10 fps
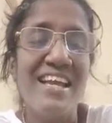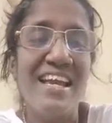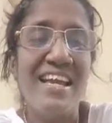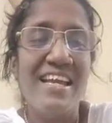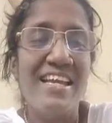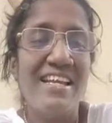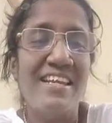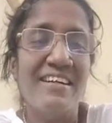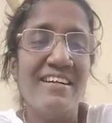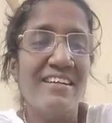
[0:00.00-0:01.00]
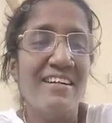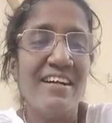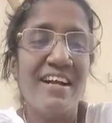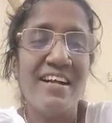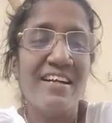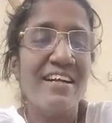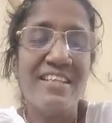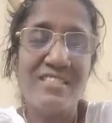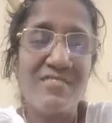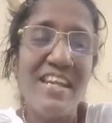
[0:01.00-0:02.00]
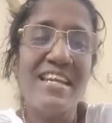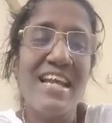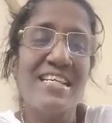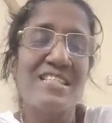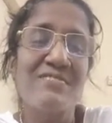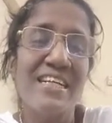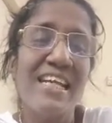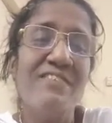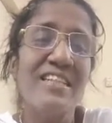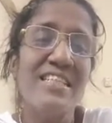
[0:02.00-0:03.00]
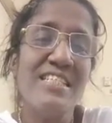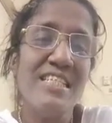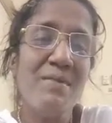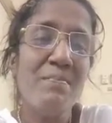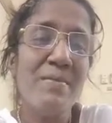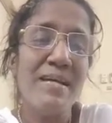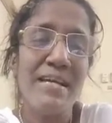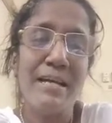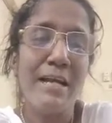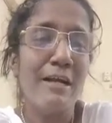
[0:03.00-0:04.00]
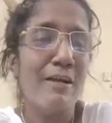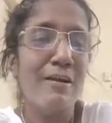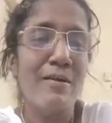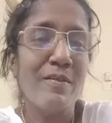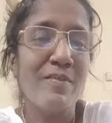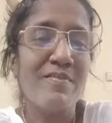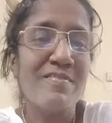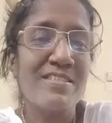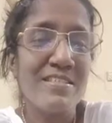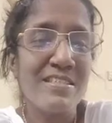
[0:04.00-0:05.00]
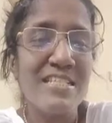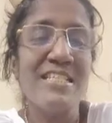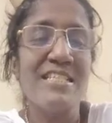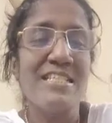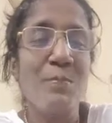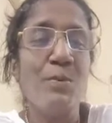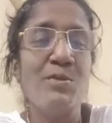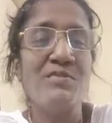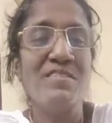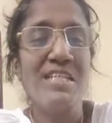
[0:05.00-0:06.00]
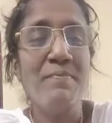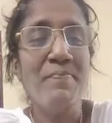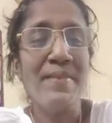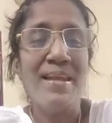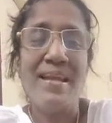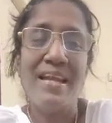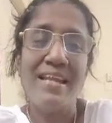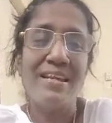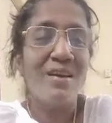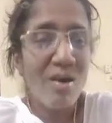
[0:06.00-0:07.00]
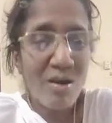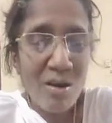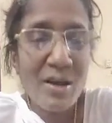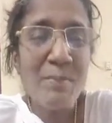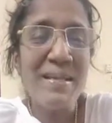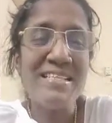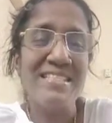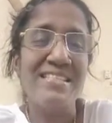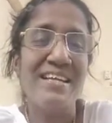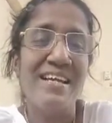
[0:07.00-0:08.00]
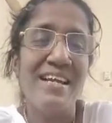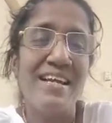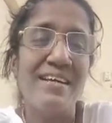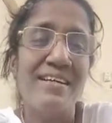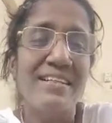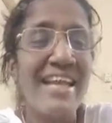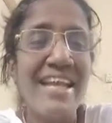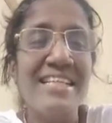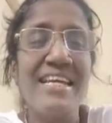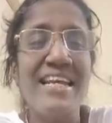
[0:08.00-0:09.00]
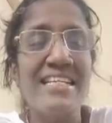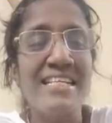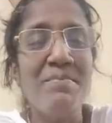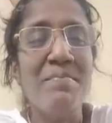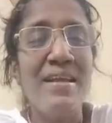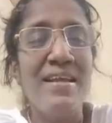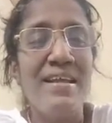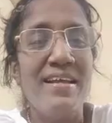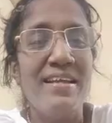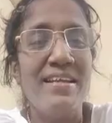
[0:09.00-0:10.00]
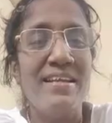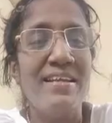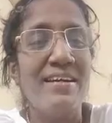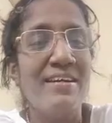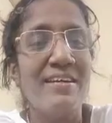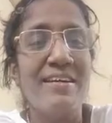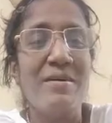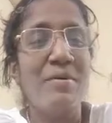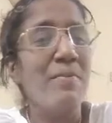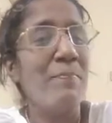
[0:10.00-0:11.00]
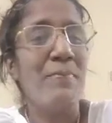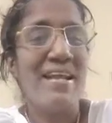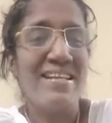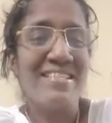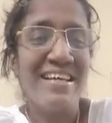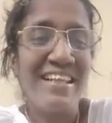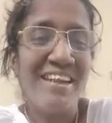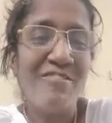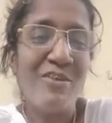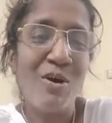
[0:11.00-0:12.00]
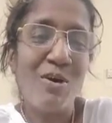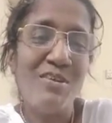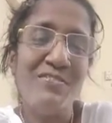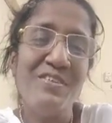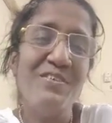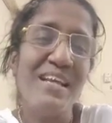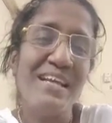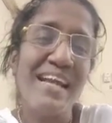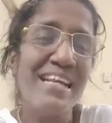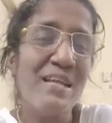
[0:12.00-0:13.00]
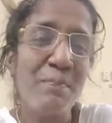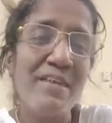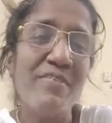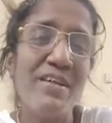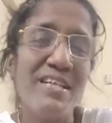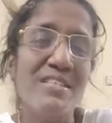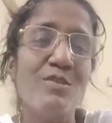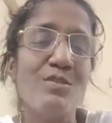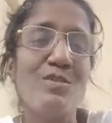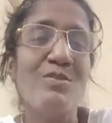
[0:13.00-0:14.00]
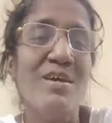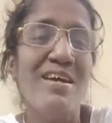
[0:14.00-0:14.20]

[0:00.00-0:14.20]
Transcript: and it's very nice working with the team, such a supportive team, and God bless the entire team. And my prayers are there for all of you, and kindly pray for us also.